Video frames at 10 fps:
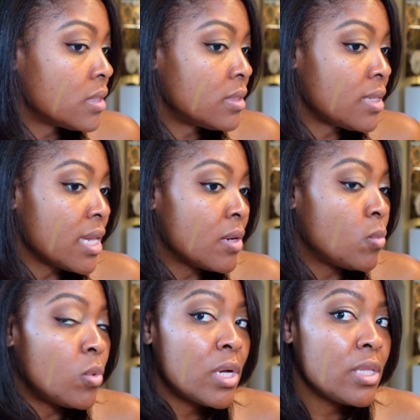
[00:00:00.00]

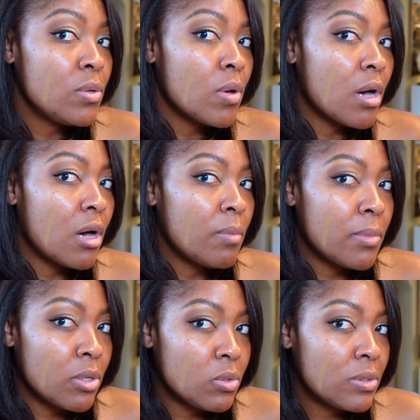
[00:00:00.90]
Tan one, you
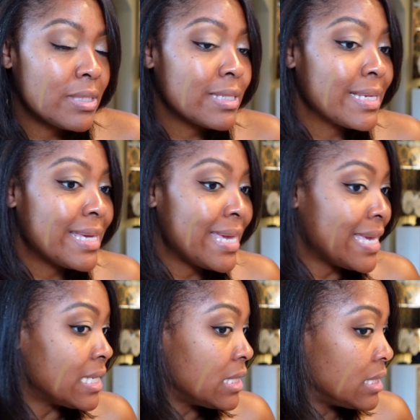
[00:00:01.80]
almost
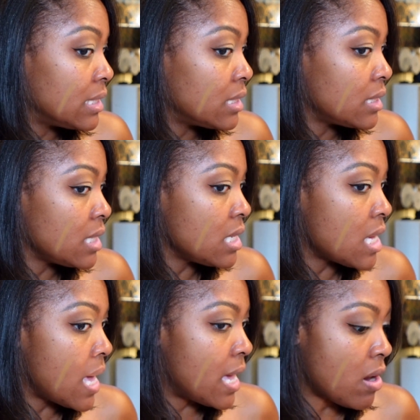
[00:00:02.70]
can't
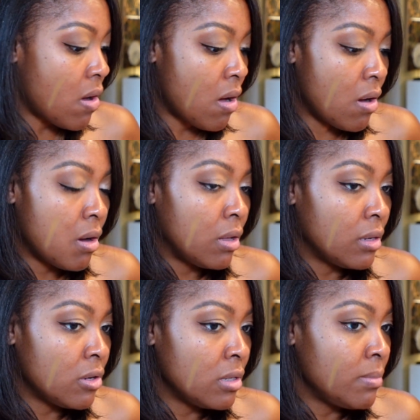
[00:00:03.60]
see at all
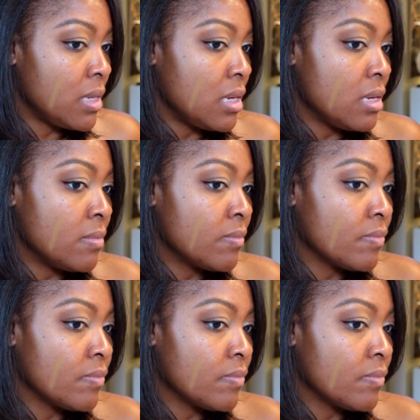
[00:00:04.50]
on me.